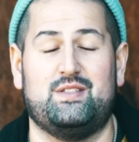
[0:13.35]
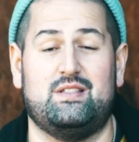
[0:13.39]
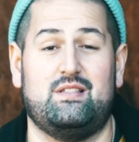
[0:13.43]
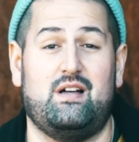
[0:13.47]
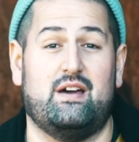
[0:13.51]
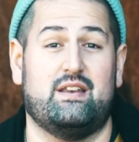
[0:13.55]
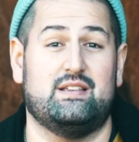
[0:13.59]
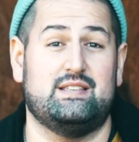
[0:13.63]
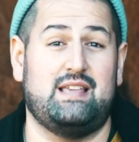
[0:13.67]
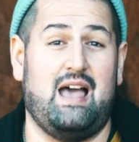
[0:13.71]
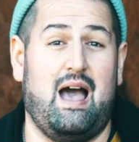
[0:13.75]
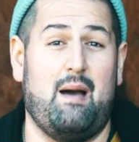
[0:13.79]
A
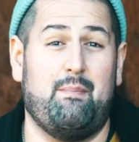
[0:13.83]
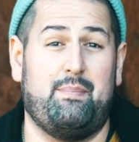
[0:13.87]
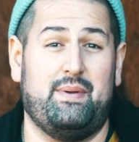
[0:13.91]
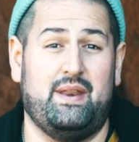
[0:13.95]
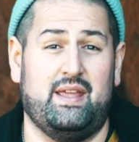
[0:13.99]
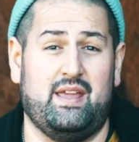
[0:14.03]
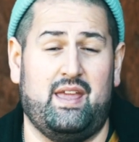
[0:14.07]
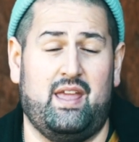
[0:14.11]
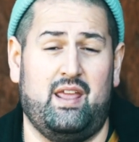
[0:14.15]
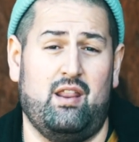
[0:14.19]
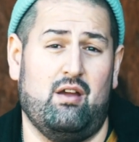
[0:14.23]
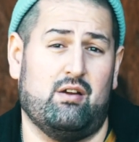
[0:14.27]
lot is
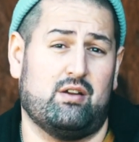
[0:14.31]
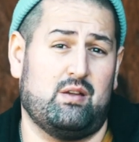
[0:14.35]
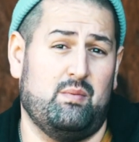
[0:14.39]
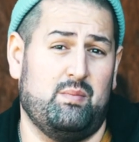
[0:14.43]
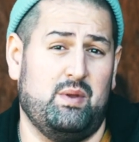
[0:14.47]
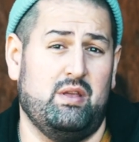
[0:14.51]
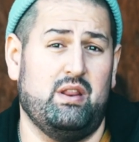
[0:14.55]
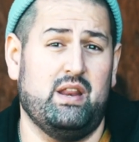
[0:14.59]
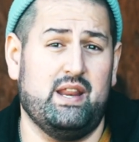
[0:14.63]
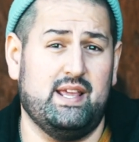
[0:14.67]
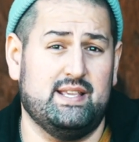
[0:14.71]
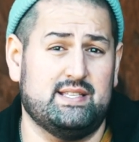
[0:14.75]
happening in our
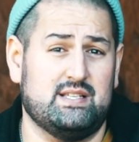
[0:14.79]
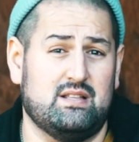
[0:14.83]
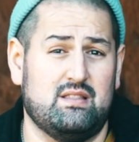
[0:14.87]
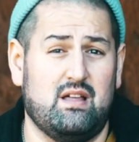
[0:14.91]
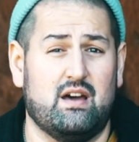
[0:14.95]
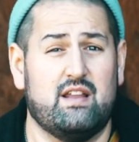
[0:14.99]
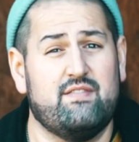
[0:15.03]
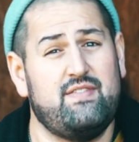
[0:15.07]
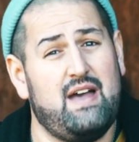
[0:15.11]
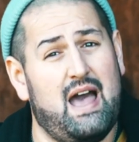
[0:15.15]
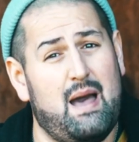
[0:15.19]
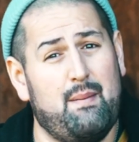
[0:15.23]
communities. A
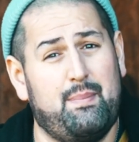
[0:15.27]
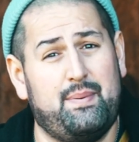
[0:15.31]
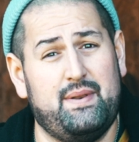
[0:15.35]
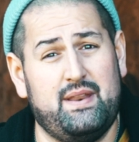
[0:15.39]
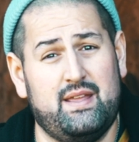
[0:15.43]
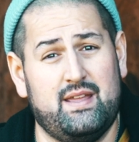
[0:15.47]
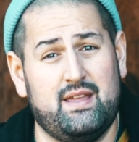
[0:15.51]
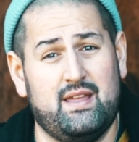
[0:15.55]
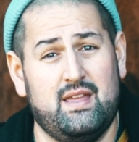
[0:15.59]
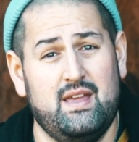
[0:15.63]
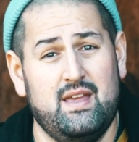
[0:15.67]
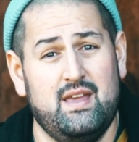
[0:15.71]
lot of
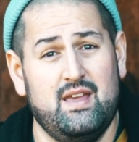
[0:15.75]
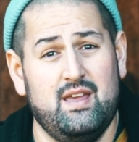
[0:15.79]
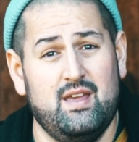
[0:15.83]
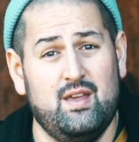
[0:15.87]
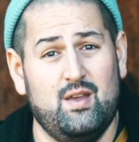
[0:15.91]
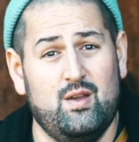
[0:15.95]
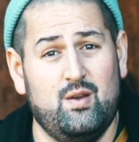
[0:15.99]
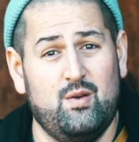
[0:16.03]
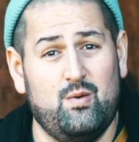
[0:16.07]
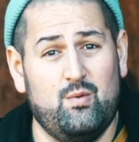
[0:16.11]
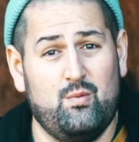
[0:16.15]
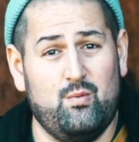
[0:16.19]

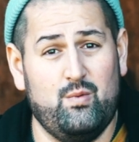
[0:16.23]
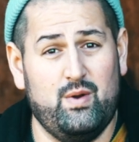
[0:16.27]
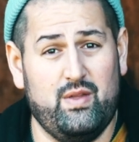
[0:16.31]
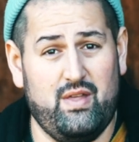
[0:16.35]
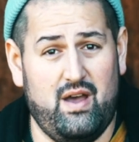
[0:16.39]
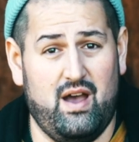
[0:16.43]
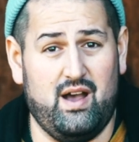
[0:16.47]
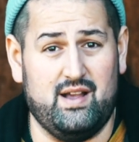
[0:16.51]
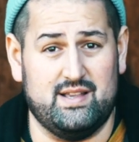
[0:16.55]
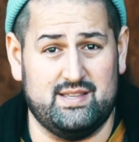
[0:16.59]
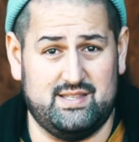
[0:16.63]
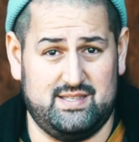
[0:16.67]
happening with
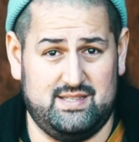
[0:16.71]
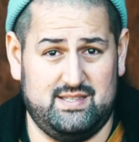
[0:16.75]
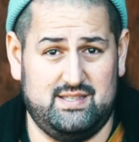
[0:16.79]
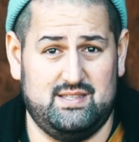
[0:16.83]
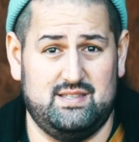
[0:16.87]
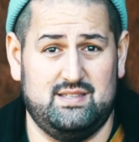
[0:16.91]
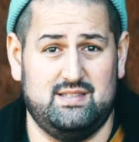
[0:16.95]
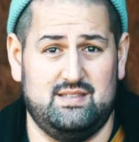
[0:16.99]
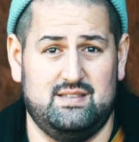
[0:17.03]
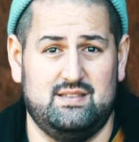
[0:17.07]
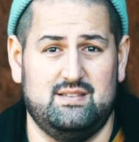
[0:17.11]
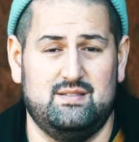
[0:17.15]
us,
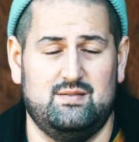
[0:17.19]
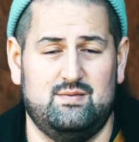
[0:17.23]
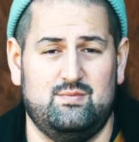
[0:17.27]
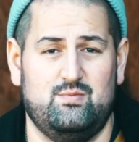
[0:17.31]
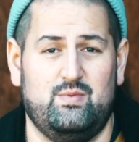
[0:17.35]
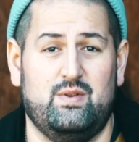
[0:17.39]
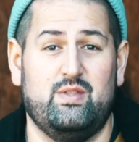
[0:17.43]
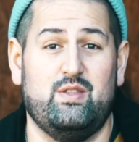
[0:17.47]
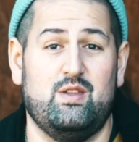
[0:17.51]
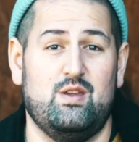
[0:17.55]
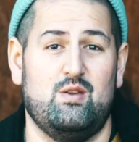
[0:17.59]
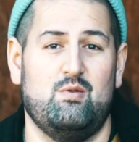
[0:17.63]

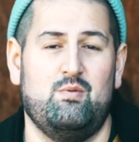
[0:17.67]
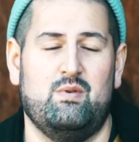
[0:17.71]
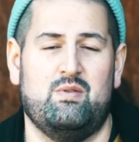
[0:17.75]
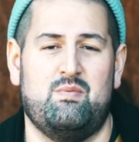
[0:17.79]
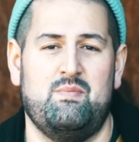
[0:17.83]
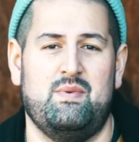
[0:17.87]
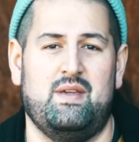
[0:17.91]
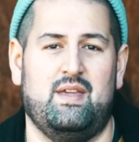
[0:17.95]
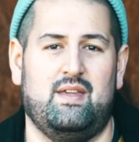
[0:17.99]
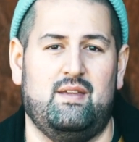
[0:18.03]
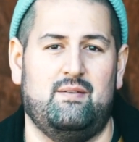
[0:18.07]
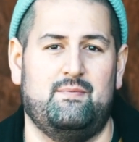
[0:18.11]
with you, with
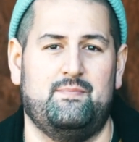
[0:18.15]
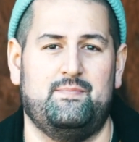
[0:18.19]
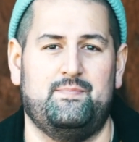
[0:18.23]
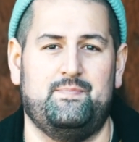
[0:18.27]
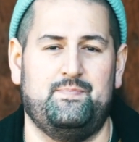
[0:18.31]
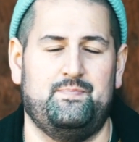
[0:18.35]
me.